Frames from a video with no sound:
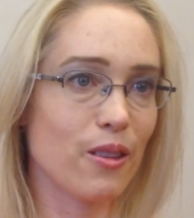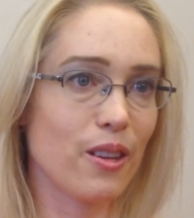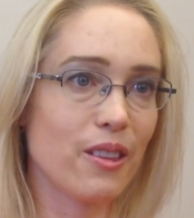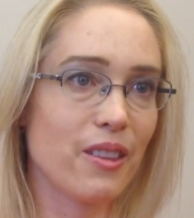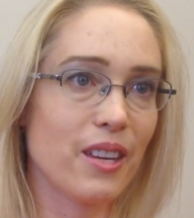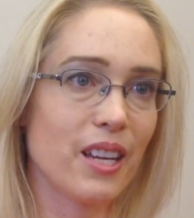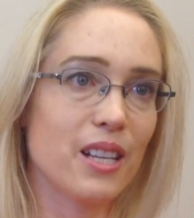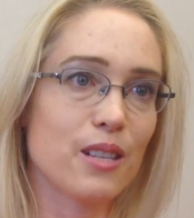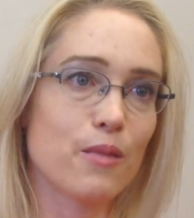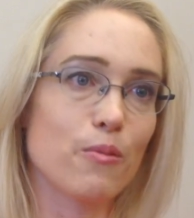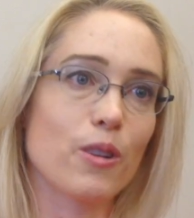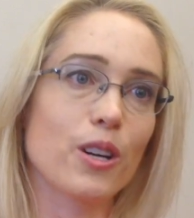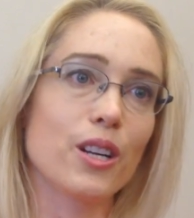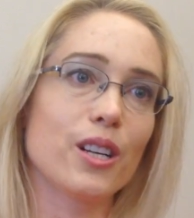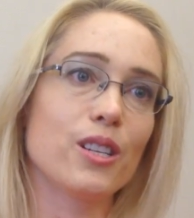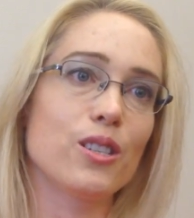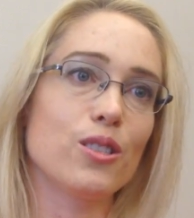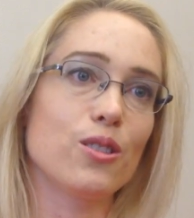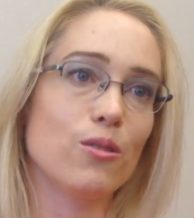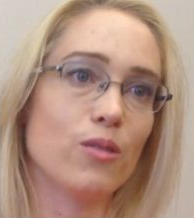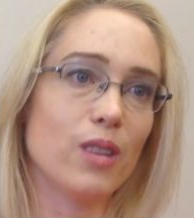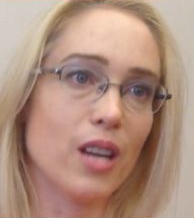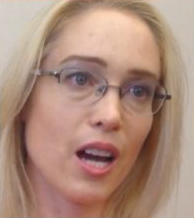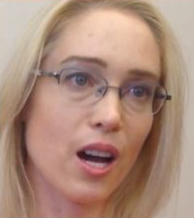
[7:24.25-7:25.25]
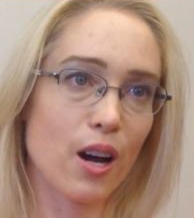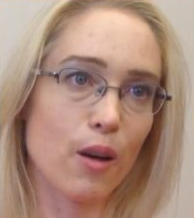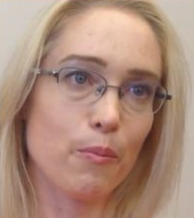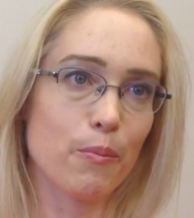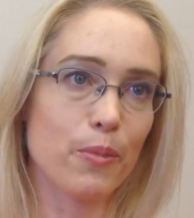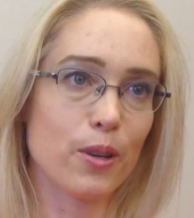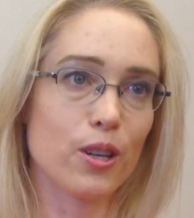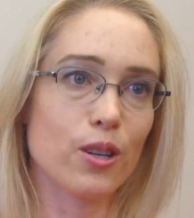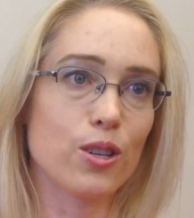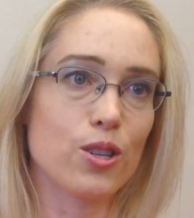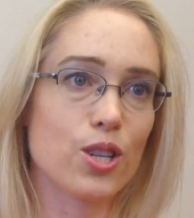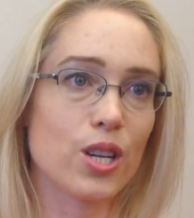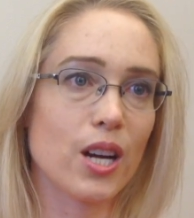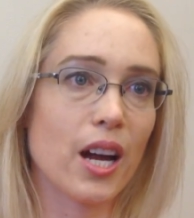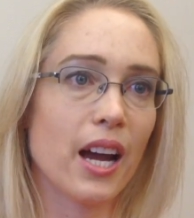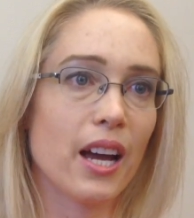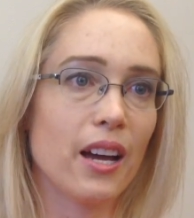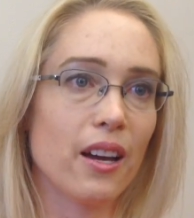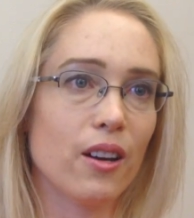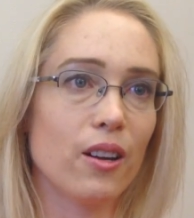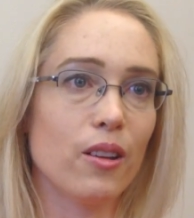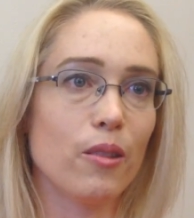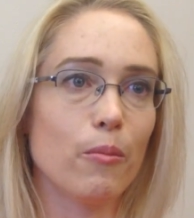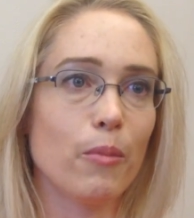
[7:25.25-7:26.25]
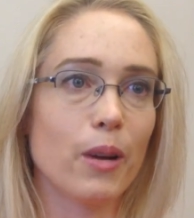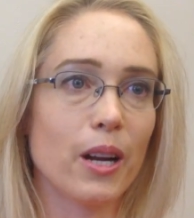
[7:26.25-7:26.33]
the things we're going to do to help your child.